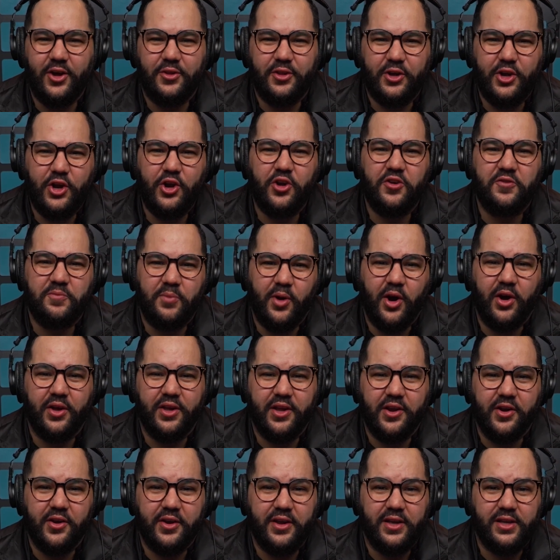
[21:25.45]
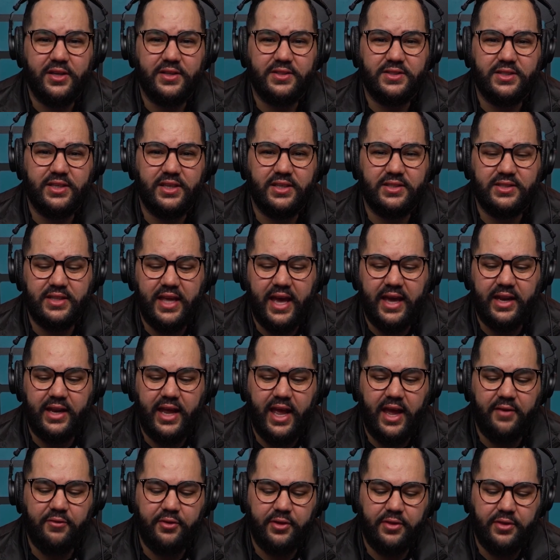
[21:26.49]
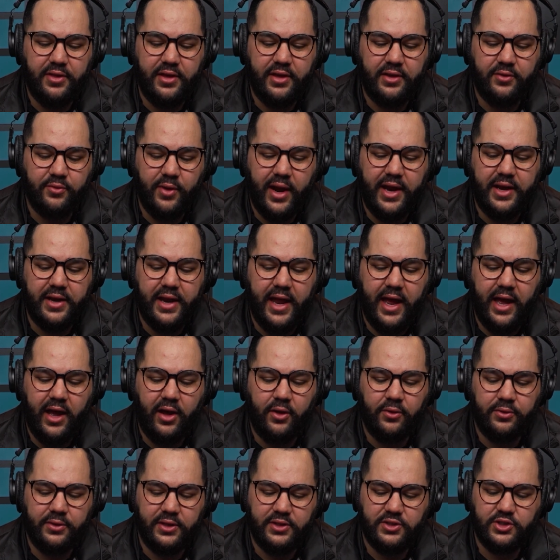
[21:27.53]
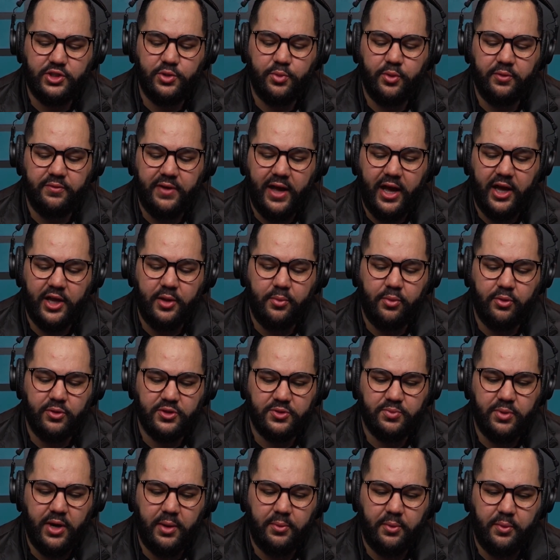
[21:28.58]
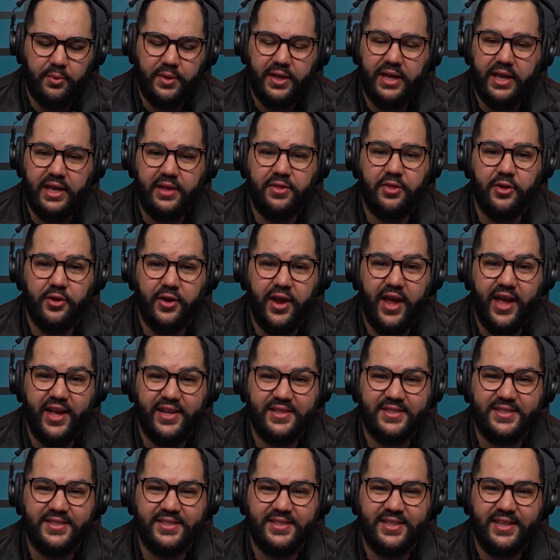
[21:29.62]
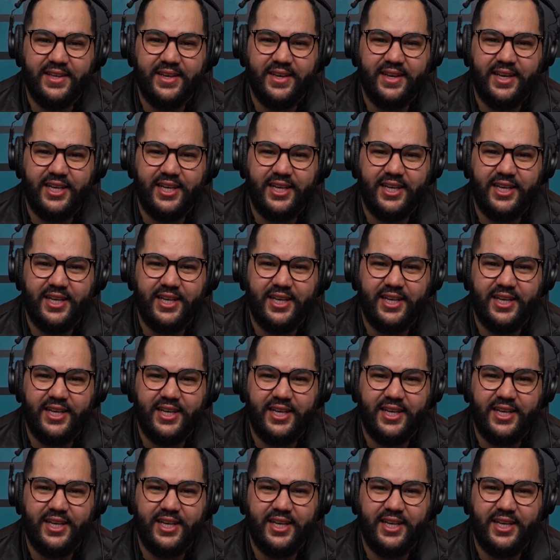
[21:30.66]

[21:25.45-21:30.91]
the curveball here is that everything right now that's super valuable is probably in their heads.